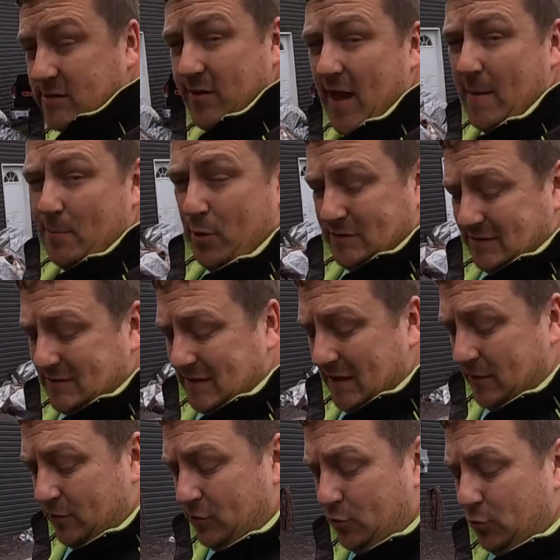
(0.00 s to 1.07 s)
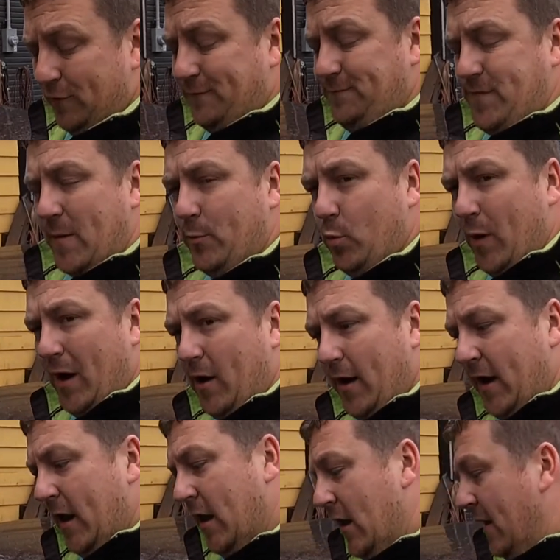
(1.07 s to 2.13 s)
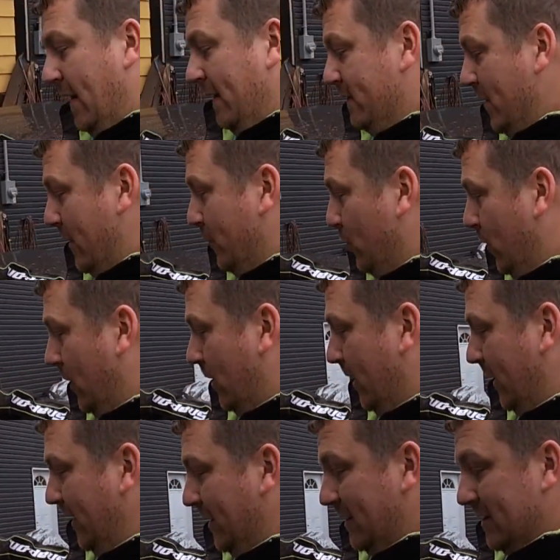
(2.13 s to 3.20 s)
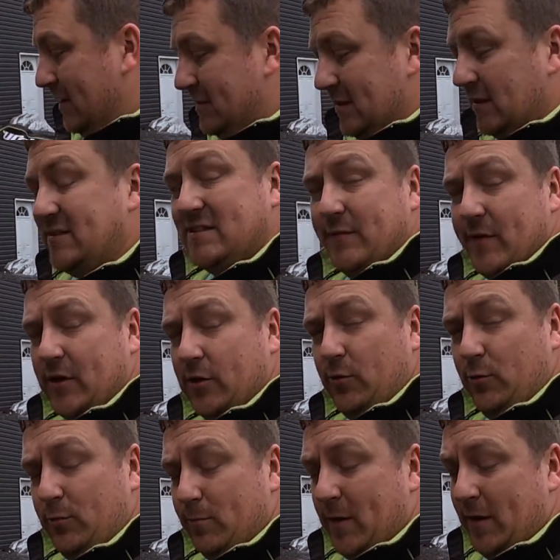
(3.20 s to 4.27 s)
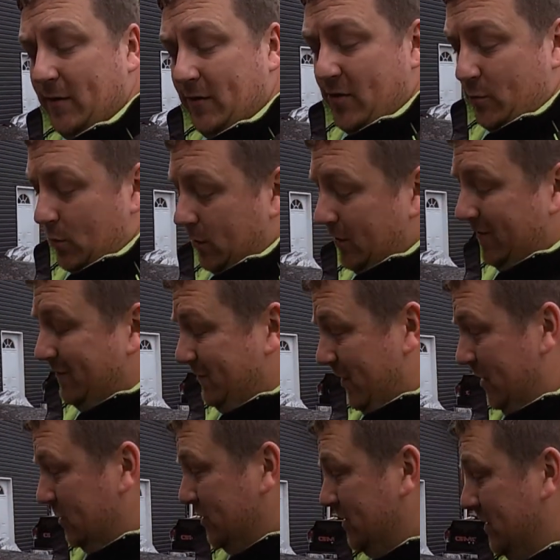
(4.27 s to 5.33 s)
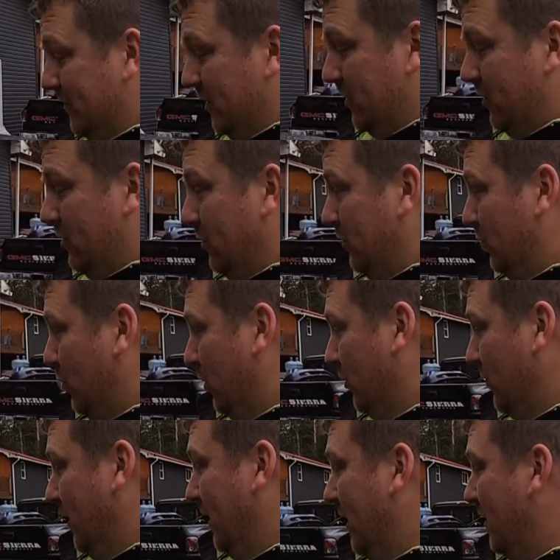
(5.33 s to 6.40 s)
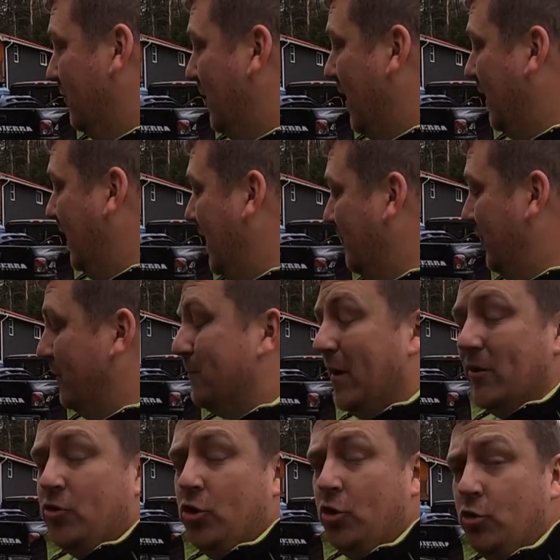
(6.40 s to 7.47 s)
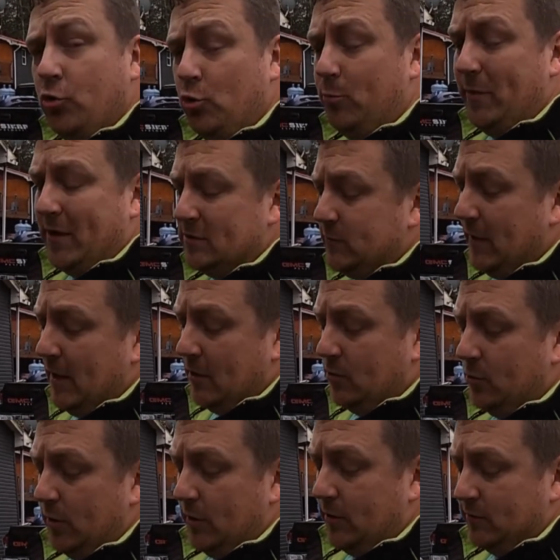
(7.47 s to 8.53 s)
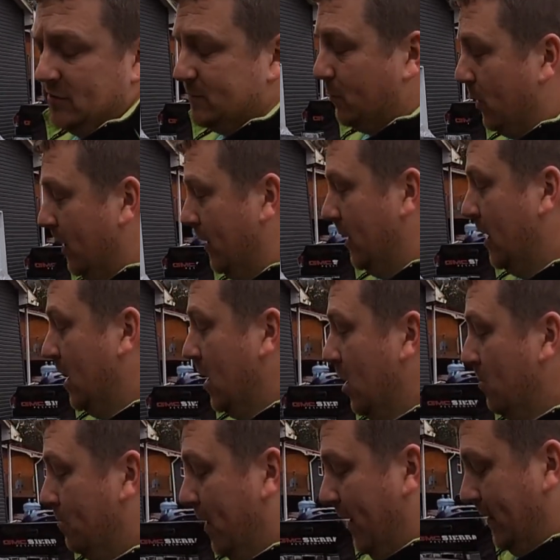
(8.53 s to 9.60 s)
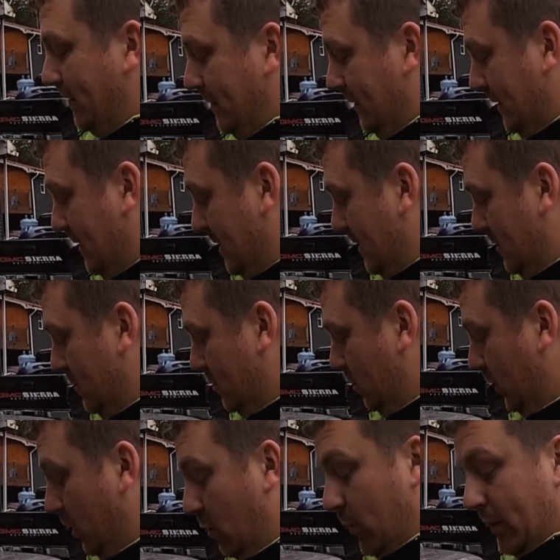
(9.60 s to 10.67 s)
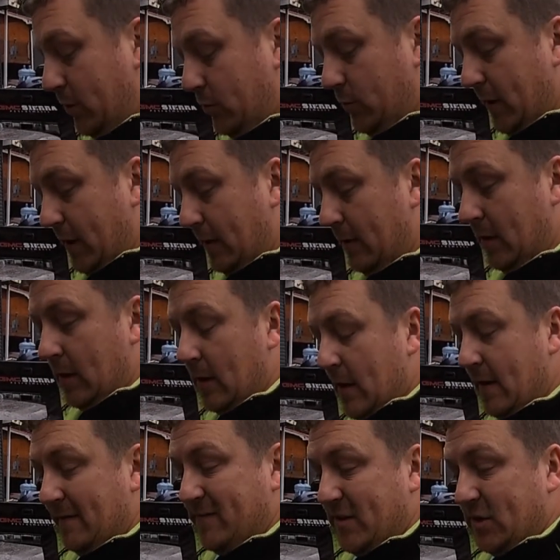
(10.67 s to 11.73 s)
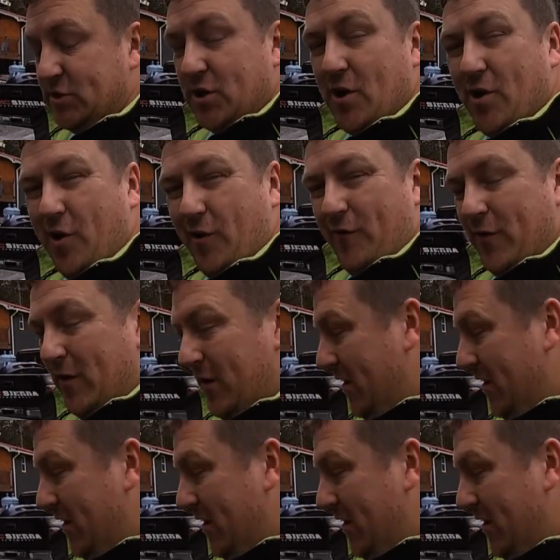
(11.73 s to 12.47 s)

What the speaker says: that puts us into February. February is a Civic Ute month. We're going to finish the Civic Ute. We're going to get it ready, everything but tune, because we can't tune it till spring. But we're going to redo it, finish it off,